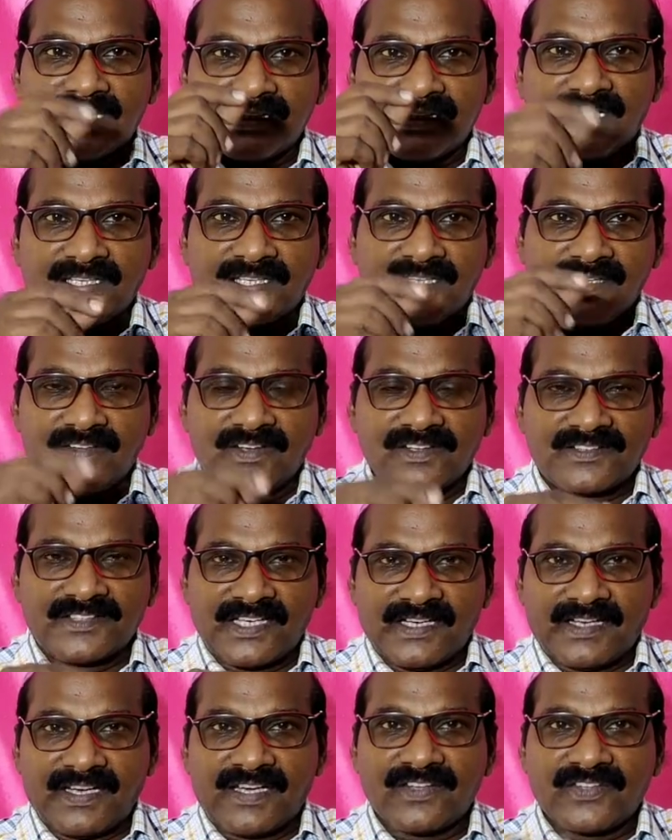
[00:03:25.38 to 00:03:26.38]
the given
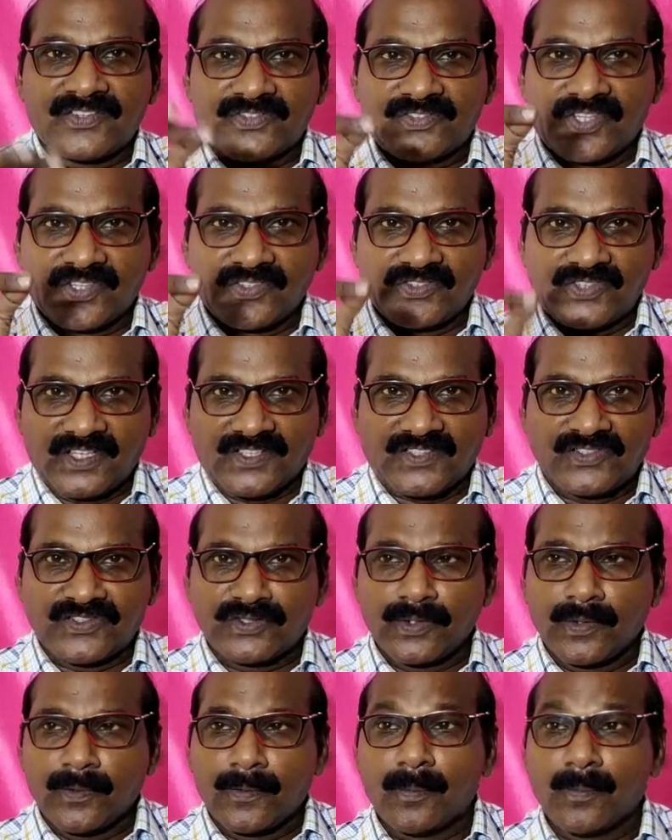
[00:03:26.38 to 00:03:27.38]
sentence suggests
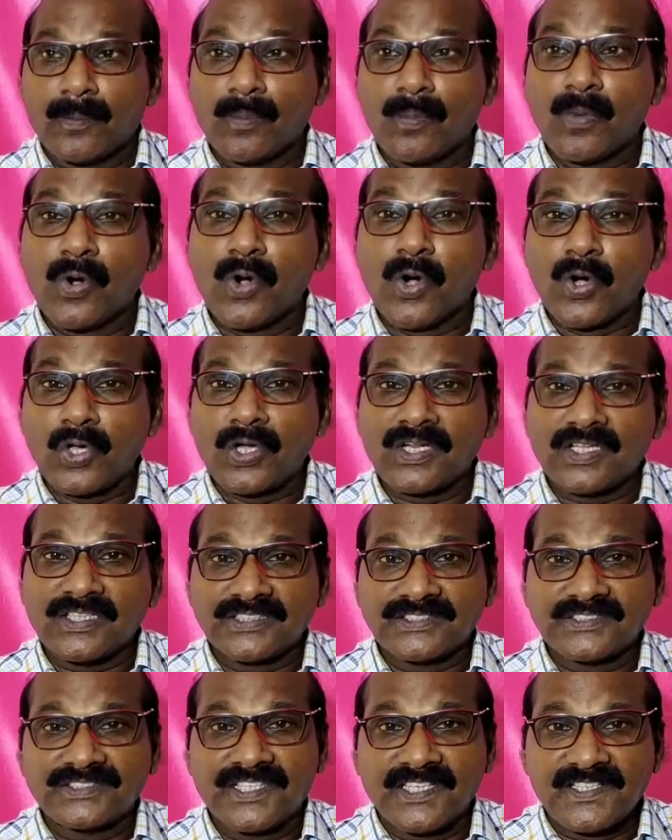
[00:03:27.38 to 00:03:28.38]
more
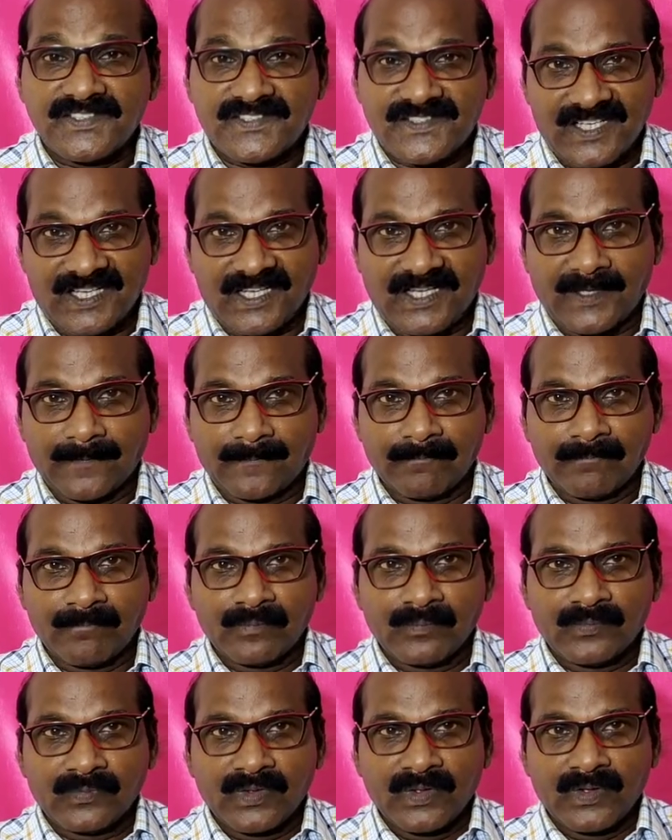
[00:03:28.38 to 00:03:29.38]
urgency.
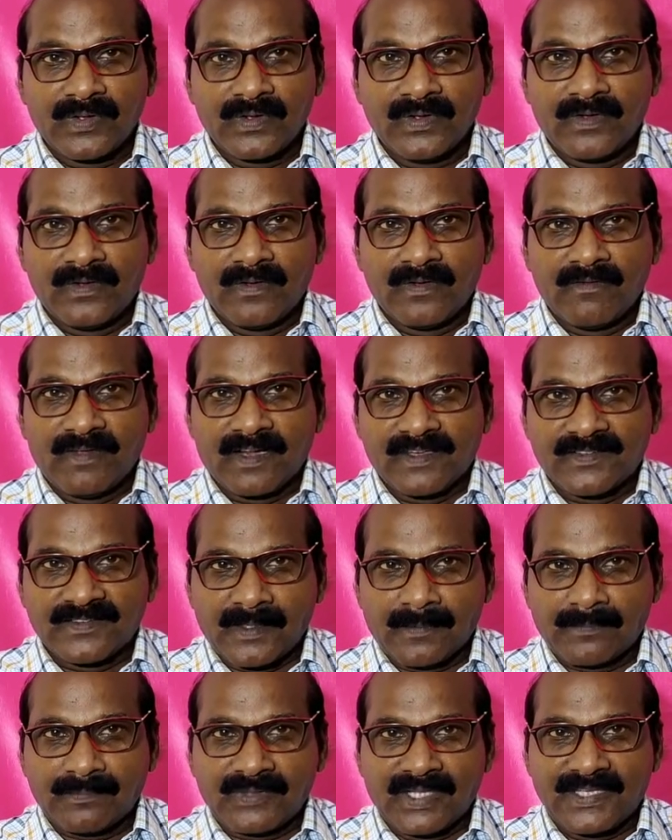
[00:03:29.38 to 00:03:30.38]
When
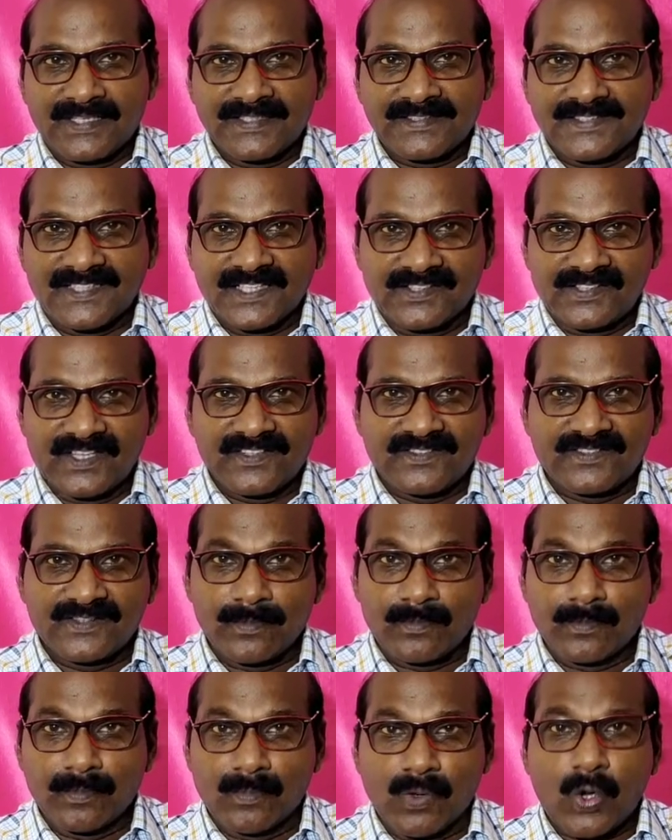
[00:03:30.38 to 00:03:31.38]
something suggests
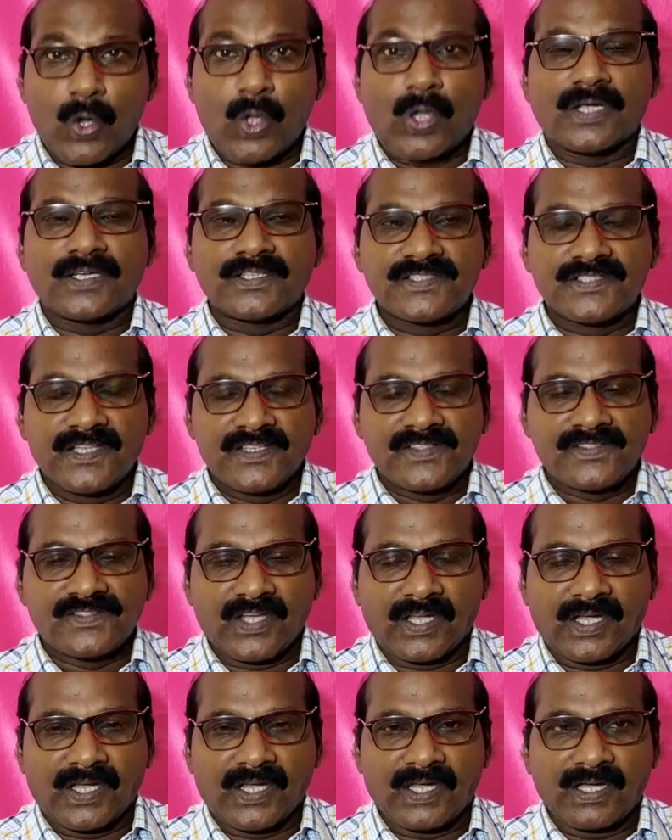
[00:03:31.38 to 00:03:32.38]
more
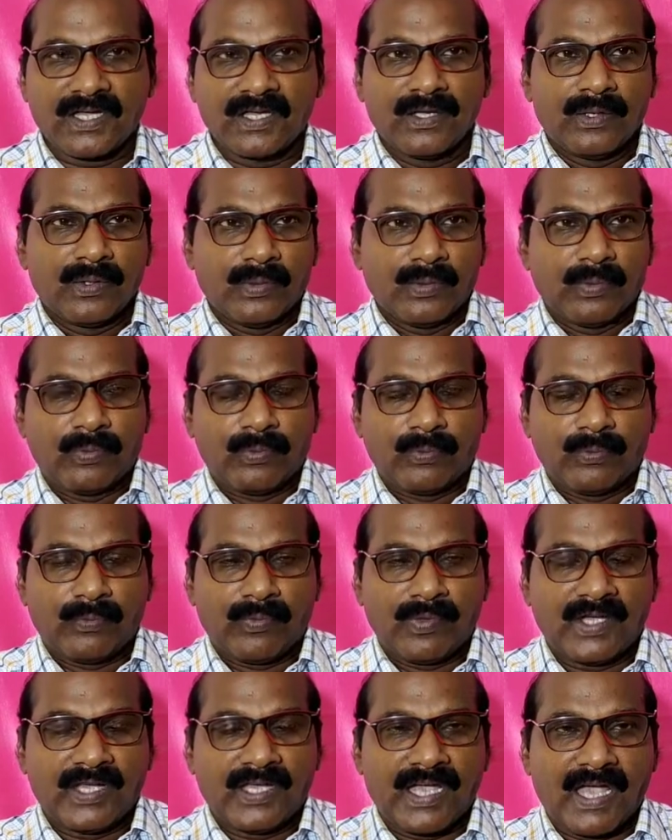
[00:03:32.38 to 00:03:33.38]
urgency,
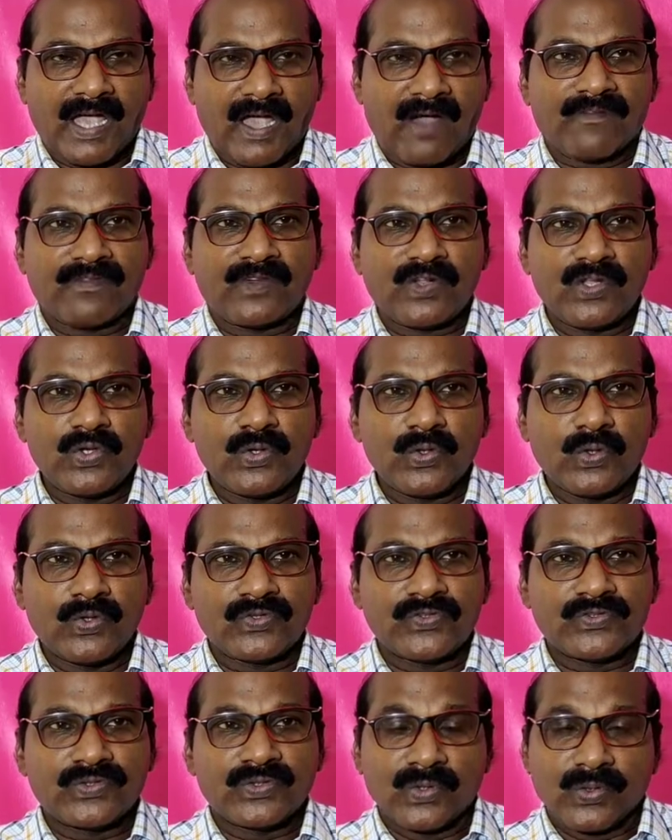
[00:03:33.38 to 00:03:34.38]
we have to
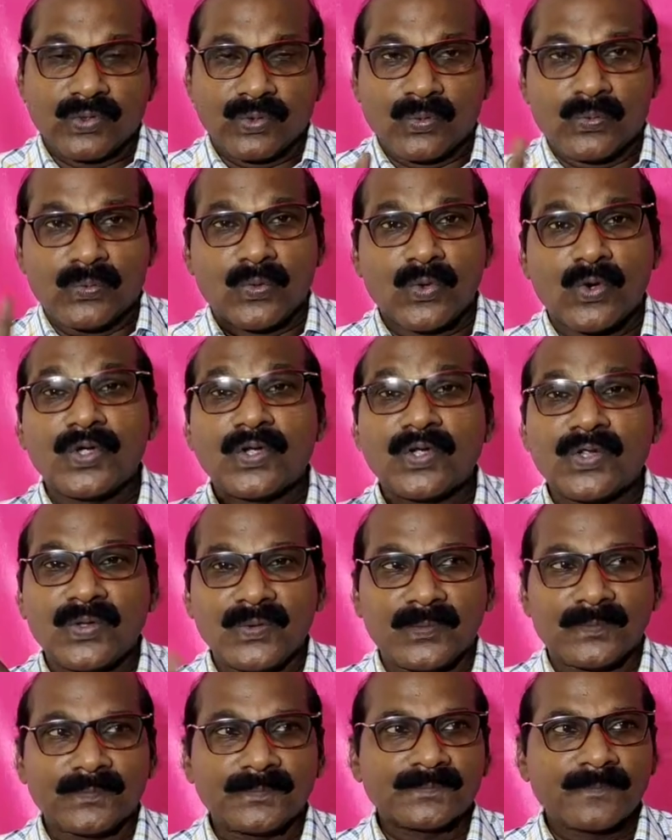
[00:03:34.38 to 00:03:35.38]
use won't
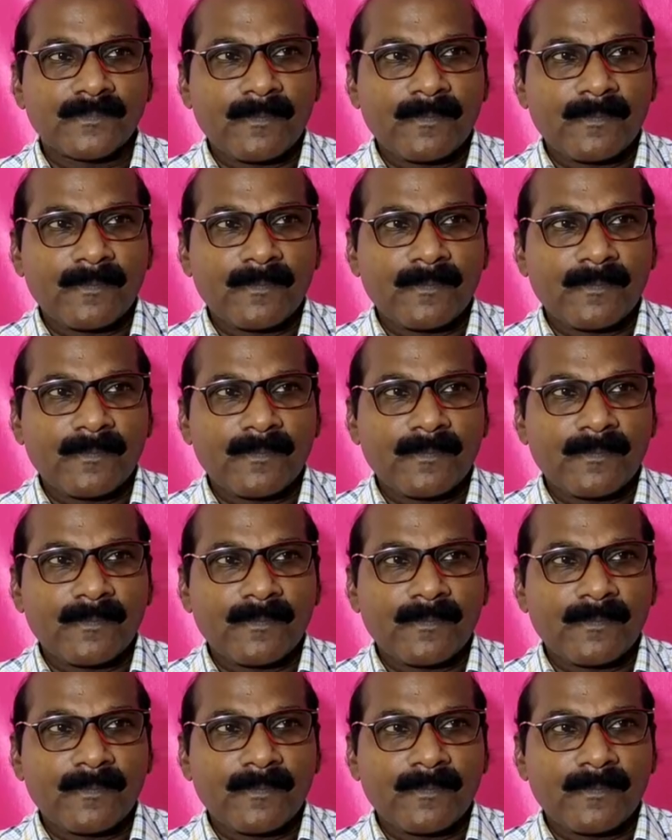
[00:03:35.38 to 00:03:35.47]
you.